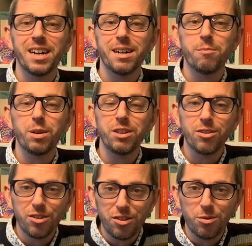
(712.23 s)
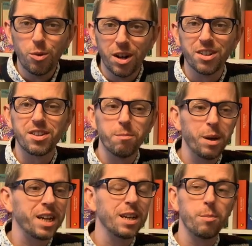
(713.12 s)
you could do worse than
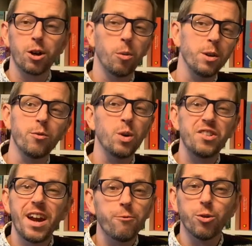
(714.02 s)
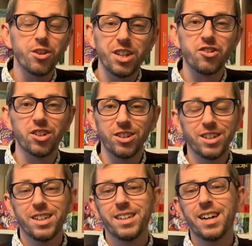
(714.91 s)
picking up a copy of whichever edition
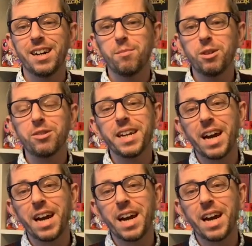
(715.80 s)
you can get